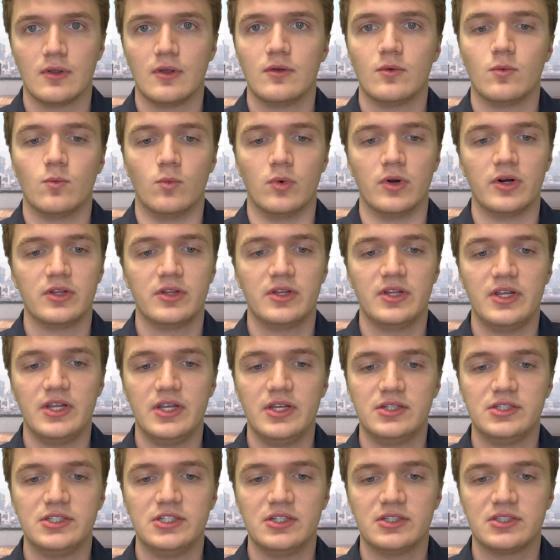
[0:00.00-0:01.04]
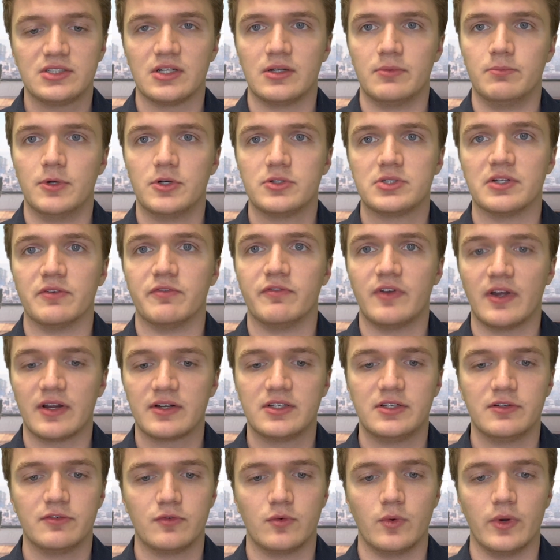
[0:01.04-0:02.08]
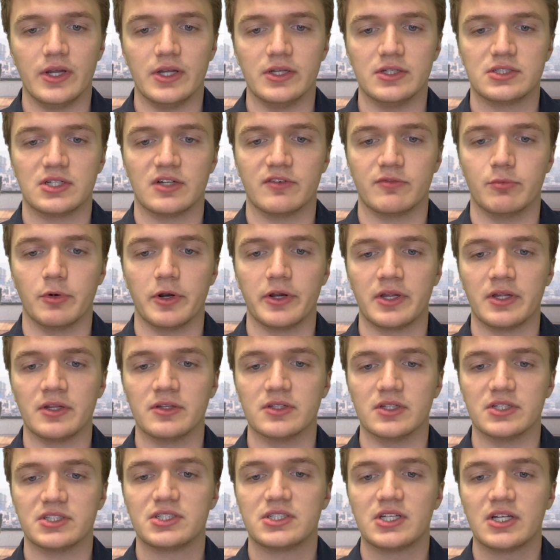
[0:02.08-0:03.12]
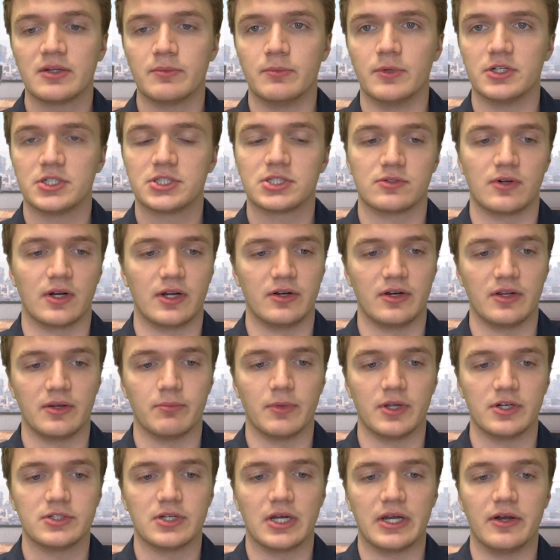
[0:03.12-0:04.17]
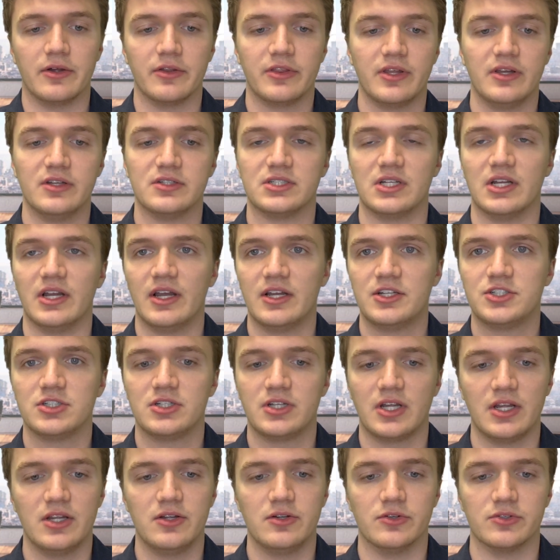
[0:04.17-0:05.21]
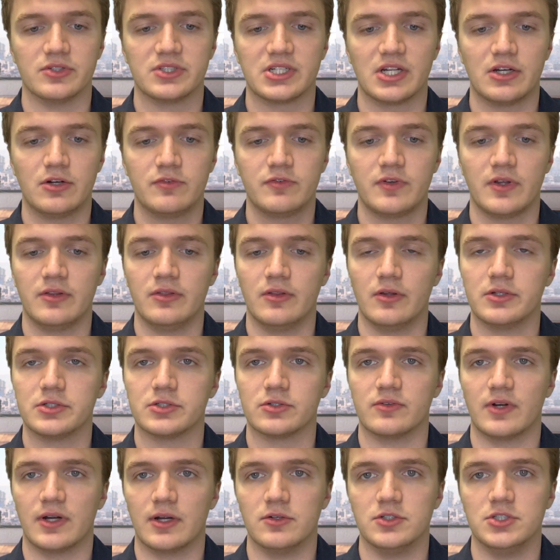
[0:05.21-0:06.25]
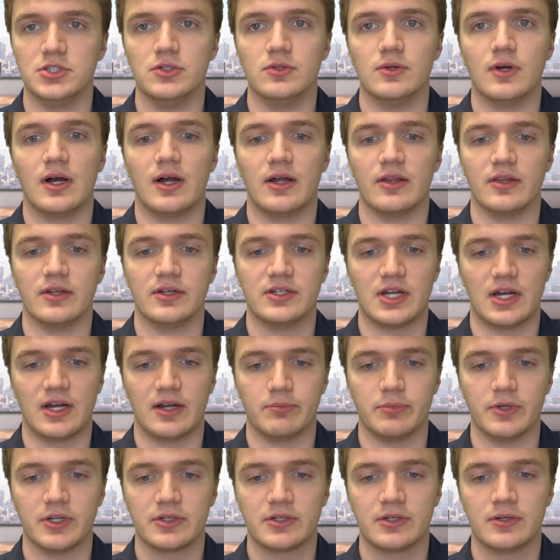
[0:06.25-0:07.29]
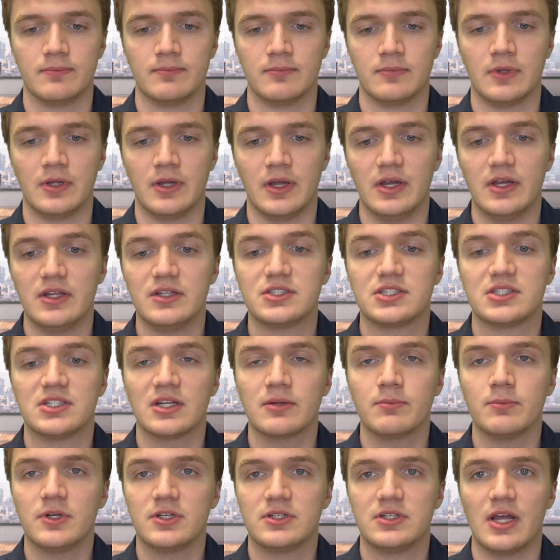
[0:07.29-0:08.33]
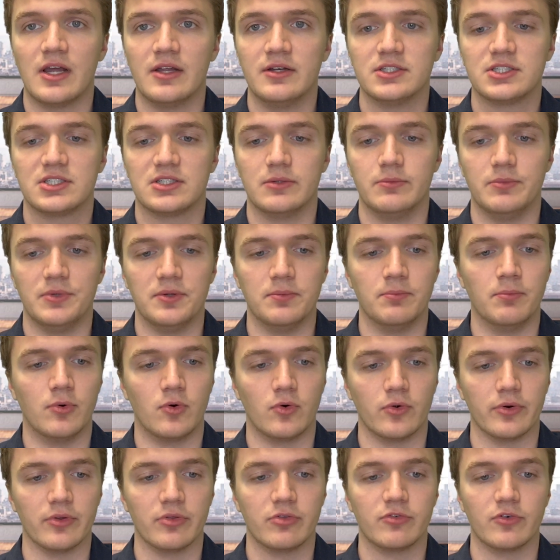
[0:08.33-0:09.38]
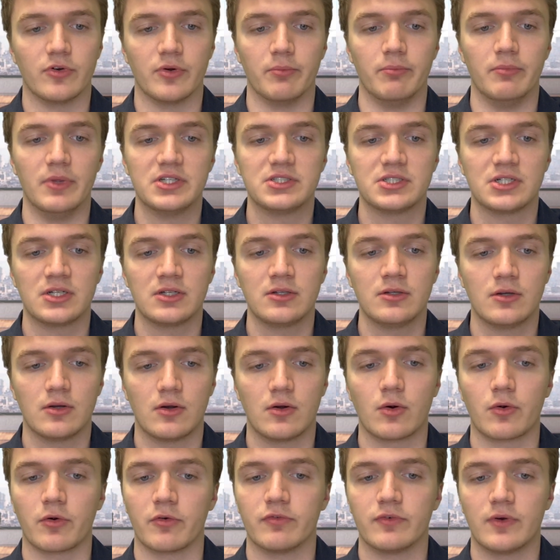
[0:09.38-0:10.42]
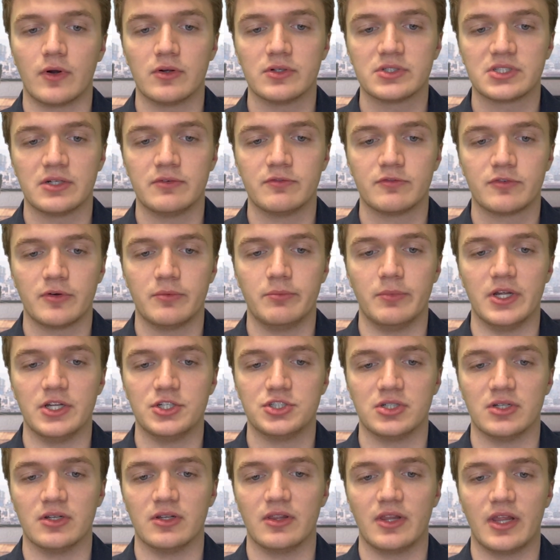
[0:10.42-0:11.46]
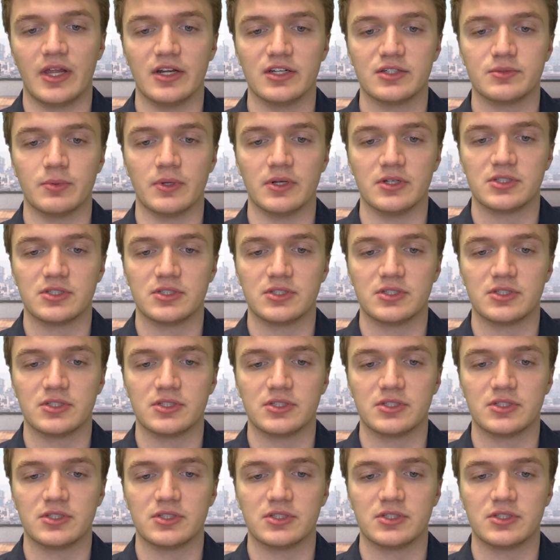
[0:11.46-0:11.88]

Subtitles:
One of the easiest and most effective ways of breaking the stigma surrounding mental health is to educate yourself and those around you on the topic. Stigma tends to be born through missing or false information that has been